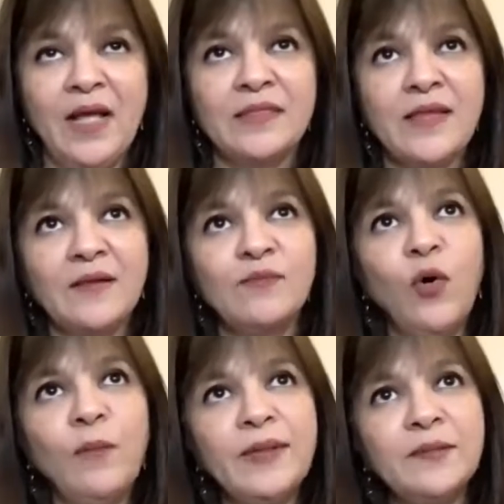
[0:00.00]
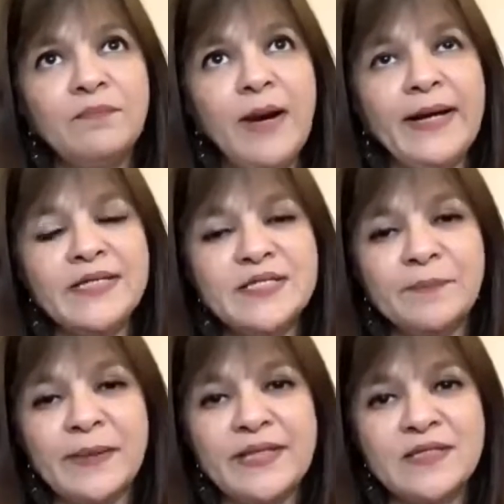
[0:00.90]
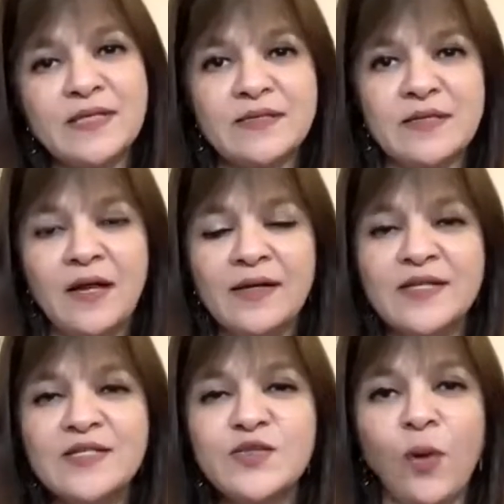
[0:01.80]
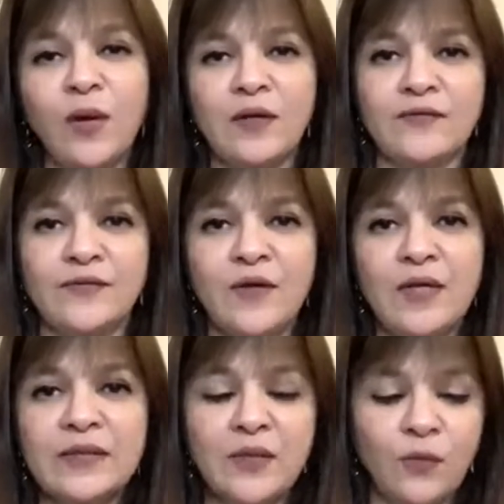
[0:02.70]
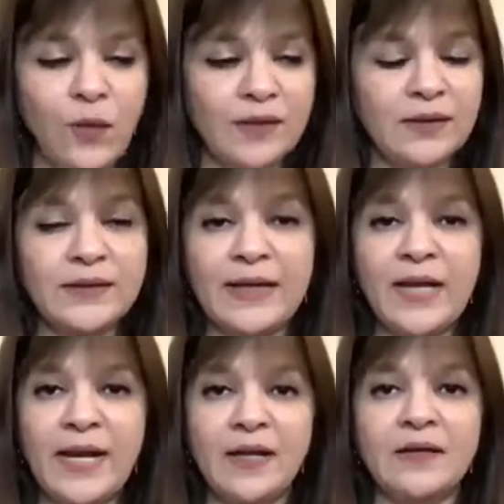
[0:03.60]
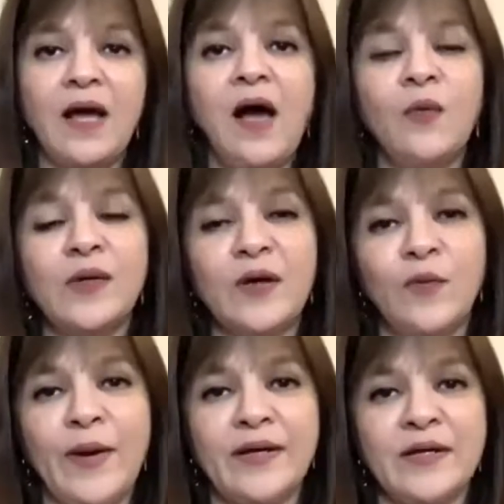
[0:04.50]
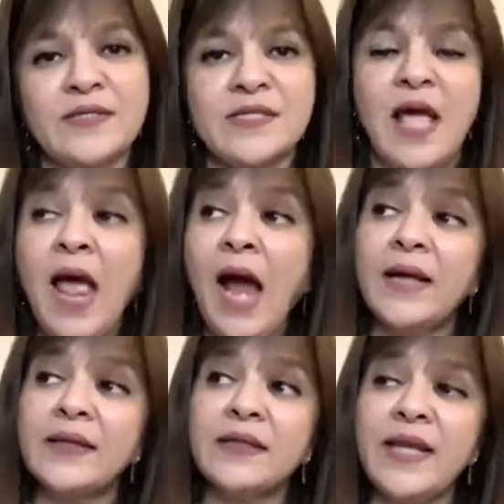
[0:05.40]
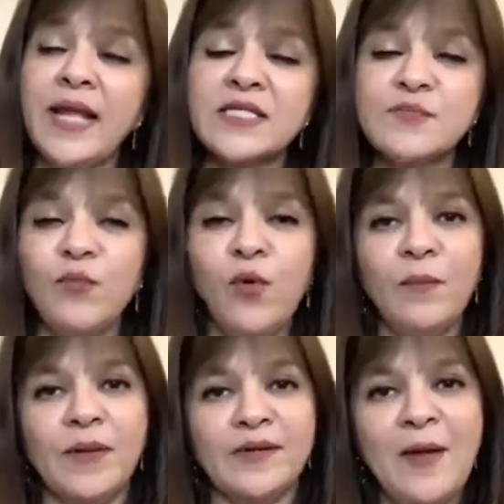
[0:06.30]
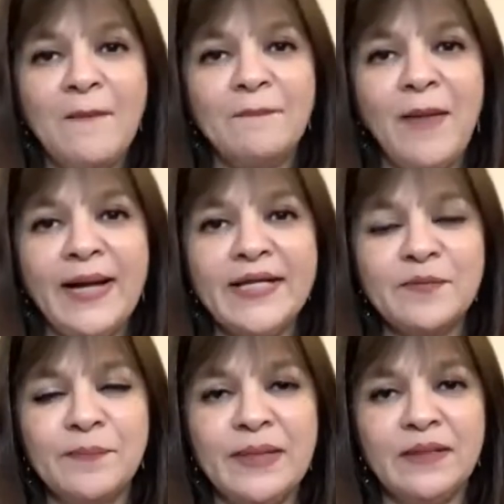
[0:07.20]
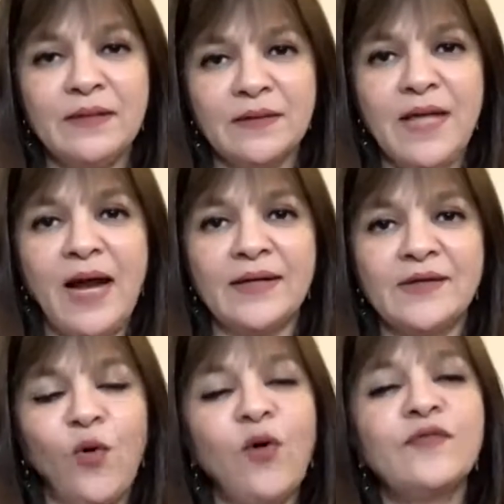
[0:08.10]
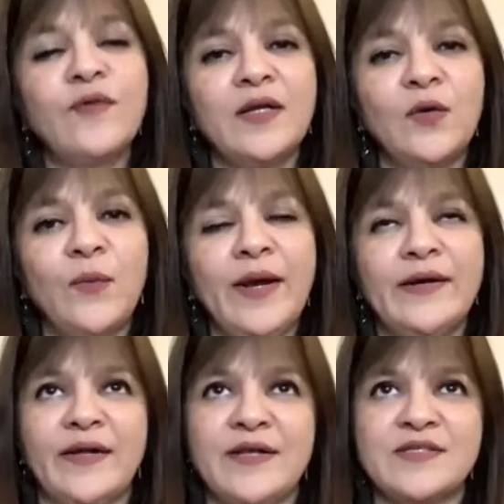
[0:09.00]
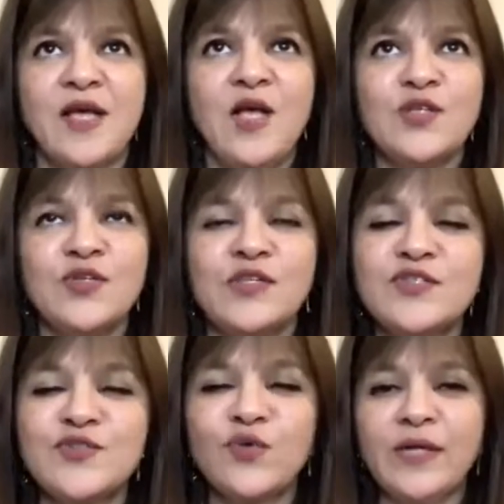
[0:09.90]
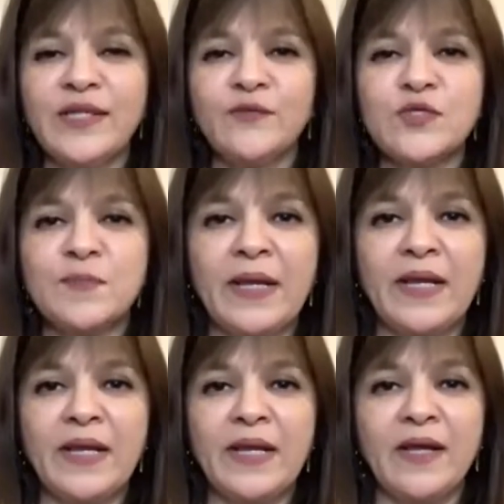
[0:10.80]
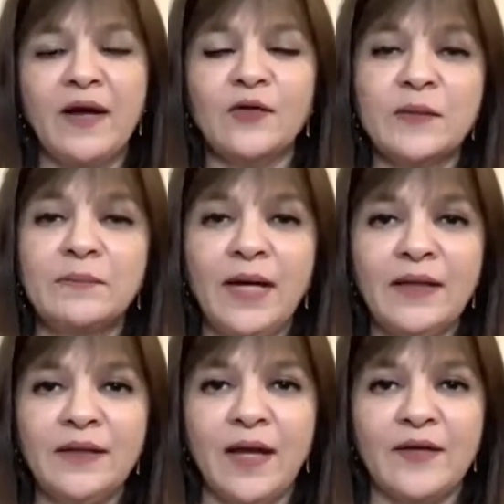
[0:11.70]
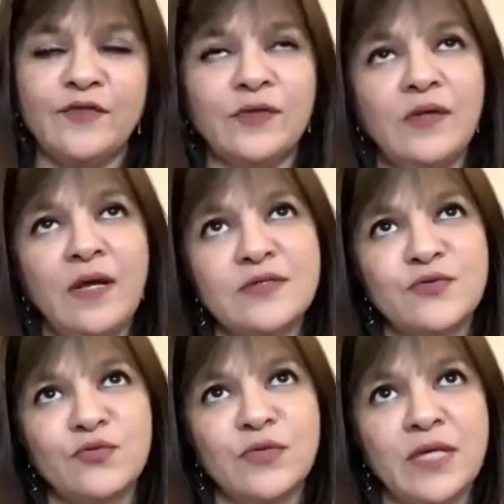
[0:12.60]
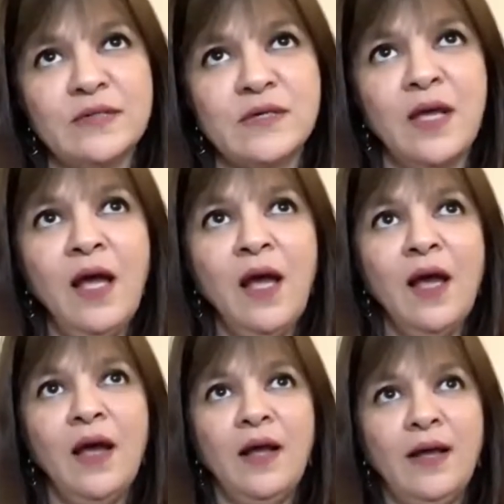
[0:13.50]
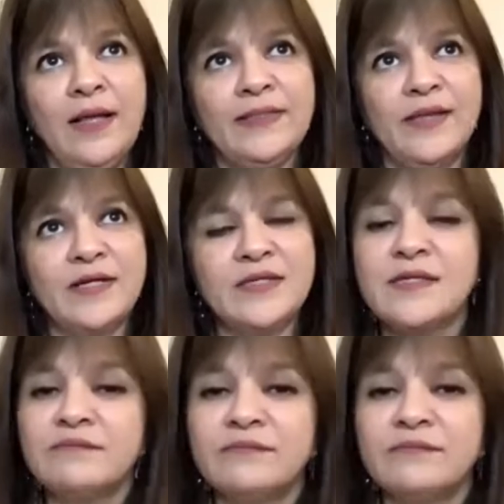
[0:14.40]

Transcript: That moment might simply just dissolve the one that held our awareness. And the next moment might be that of unawareness. So the story that was playing out in my life for the last 2 days, there's a